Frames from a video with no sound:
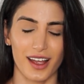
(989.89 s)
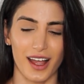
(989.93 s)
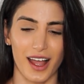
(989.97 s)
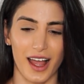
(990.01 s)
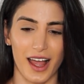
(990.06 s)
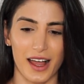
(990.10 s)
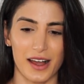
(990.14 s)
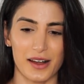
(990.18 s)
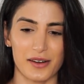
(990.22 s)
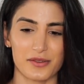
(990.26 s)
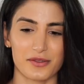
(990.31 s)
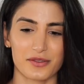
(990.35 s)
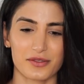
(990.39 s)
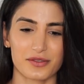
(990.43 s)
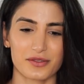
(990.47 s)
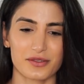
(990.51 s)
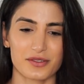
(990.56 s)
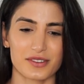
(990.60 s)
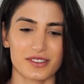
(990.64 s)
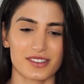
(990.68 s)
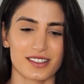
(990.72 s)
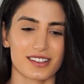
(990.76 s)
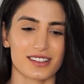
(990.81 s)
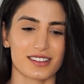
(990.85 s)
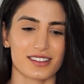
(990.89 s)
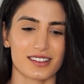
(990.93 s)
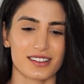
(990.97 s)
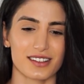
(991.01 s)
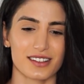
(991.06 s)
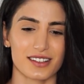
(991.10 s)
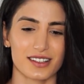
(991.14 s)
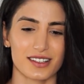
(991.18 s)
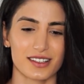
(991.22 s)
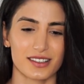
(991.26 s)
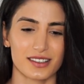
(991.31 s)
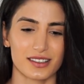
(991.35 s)
have,
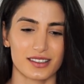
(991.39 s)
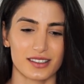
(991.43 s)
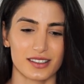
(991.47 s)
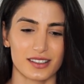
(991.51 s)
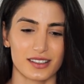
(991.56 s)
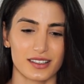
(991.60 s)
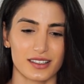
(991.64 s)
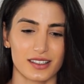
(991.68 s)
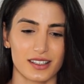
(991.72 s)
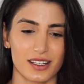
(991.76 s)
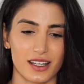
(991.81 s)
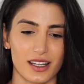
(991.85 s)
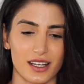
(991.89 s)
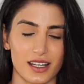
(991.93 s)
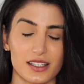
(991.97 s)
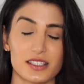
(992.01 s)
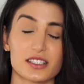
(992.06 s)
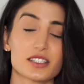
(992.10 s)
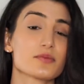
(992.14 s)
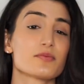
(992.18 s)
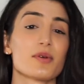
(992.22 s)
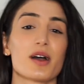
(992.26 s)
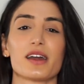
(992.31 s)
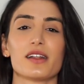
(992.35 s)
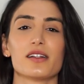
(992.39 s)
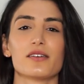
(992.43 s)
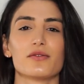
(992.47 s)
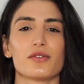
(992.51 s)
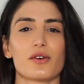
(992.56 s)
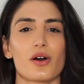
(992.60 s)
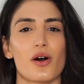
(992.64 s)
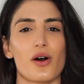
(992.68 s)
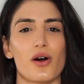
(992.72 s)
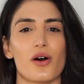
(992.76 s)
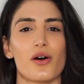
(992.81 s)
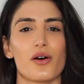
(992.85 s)
in spite of
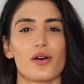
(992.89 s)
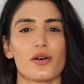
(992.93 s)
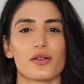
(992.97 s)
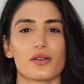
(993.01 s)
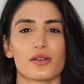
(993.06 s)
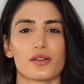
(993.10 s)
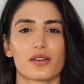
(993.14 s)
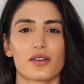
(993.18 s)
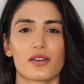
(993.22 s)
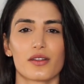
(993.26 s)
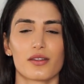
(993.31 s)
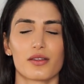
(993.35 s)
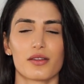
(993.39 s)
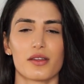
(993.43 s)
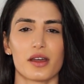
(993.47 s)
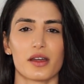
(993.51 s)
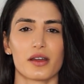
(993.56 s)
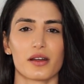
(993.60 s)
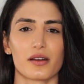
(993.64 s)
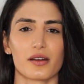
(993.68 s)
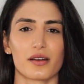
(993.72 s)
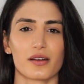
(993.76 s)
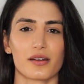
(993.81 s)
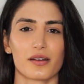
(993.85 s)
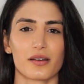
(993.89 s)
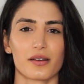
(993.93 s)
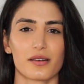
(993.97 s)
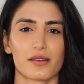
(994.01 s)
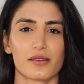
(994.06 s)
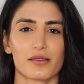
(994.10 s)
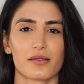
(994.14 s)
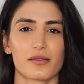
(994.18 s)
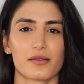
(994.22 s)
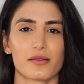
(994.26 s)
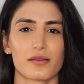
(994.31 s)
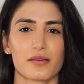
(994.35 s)
all their
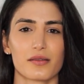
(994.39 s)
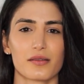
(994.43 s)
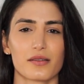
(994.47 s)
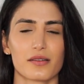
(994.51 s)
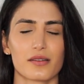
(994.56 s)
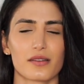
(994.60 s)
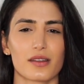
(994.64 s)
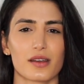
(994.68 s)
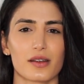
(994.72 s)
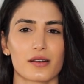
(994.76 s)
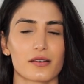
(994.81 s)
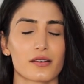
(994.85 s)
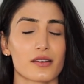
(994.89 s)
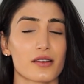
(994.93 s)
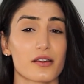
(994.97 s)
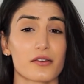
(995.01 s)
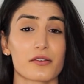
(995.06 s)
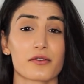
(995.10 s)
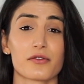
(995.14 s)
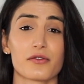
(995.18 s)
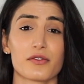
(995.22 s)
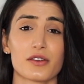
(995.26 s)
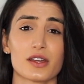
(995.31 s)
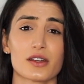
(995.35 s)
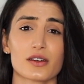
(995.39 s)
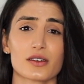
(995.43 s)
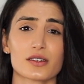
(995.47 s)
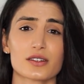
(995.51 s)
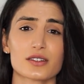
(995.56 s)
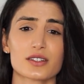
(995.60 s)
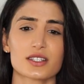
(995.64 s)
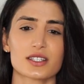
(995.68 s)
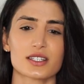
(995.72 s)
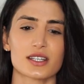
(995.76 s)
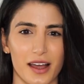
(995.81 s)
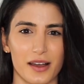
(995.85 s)

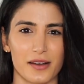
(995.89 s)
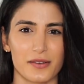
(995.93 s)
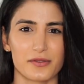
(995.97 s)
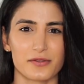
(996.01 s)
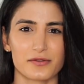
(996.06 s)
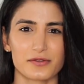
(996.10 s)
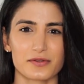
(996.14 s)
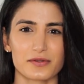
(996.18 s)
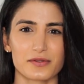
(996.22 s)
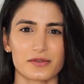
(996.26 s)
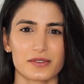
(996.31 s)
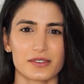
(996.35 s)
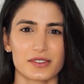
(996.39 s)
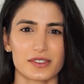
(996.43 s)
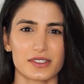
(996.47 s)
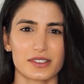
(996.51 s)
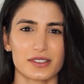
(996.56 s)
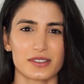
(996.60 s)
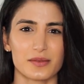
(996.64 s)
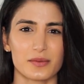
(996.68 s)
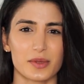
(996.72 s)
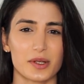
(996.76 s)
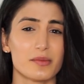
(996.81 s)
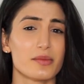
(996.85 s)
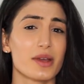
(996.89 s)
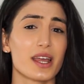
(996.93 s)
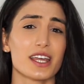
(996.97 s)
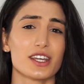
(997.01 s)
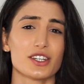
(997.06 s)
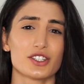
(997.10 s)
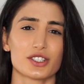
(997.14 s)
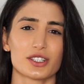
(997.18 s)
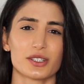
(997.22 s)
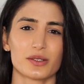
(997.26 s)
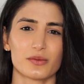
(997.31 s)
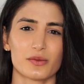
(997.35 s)
fears, have been
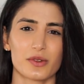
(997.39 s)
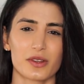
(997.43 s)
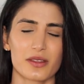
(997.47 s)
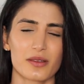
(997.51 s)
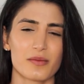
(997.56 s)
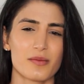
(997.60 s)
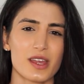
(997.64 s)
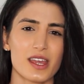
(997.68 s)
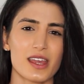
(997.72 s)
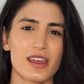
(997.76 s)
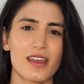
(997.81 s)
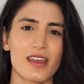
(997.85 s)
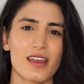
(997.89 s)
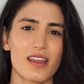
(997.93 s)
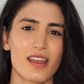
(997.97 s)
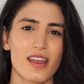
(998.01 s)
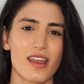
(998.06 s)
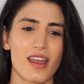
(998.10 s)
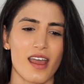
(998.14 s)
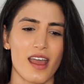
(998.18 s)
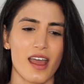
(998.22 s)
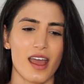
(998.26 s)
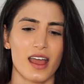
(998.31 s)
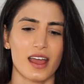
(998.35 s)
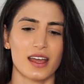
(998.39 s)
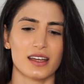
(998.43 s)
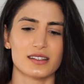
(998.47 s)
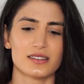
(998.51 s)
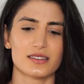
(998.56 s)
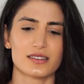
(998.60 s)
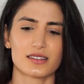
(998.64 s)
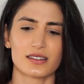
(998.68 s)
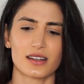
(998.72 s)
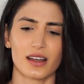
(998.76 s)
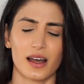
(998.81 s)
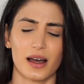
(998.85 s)
patient with me,
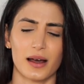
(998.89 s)
and